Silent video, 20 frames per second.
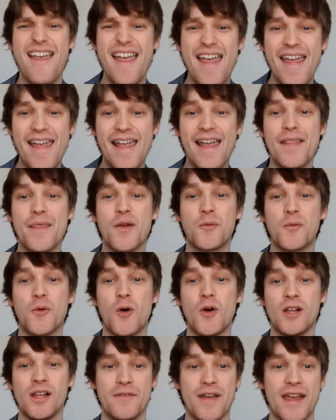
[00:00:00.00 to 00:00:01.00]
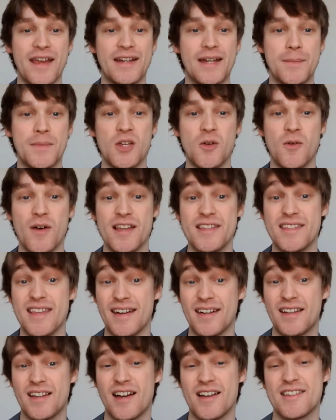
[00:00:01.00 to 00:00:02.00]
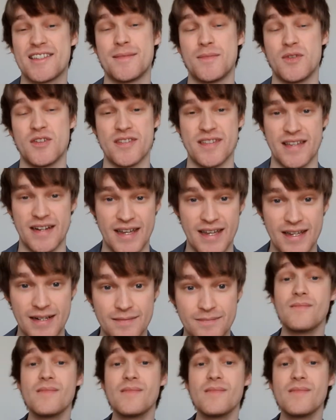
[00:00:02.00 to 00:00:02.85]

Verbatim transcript: and the role of AWS and customers in it.